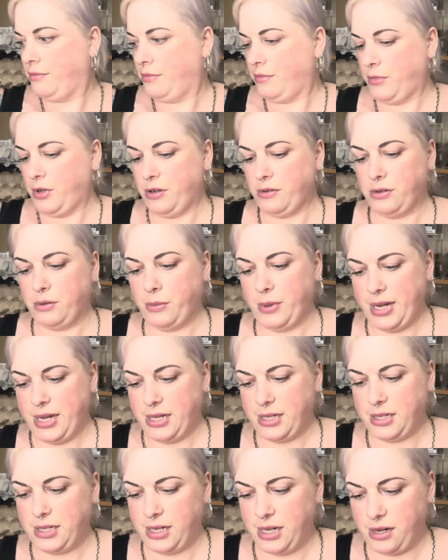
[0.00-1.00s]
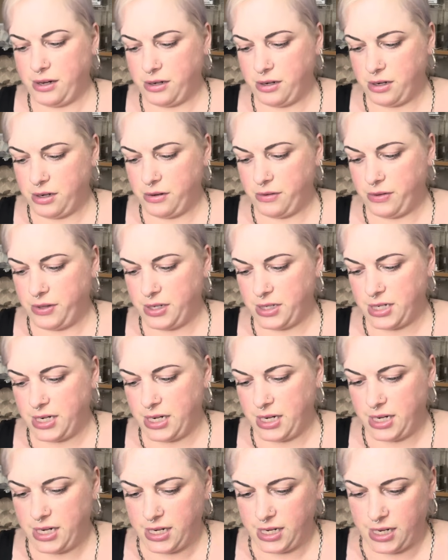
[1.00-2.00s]
I have to wait and see. I don't know if there's
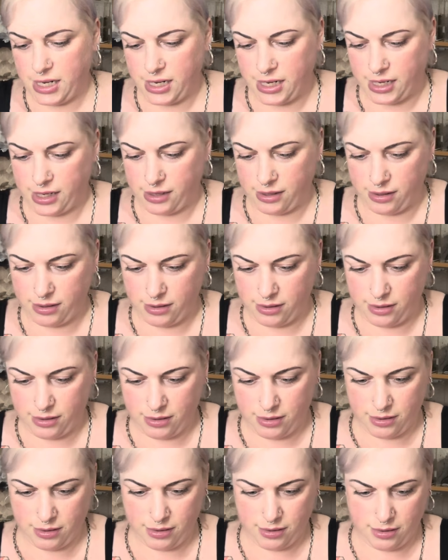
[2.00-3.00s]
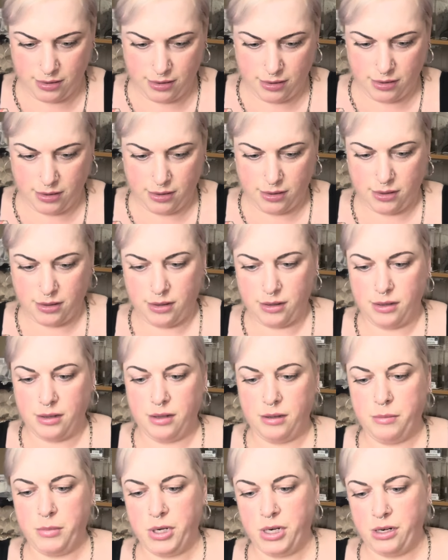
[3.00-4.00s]
any in here yet.
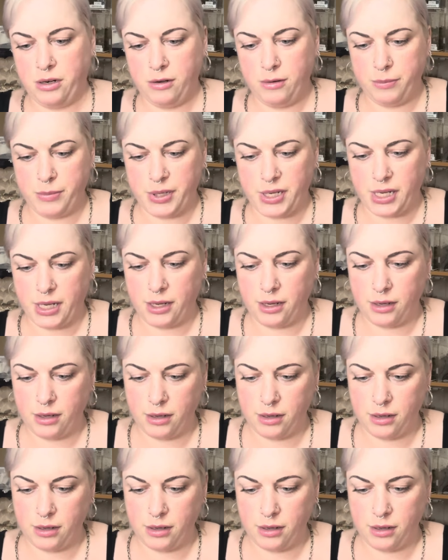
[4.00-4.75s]
There might not be.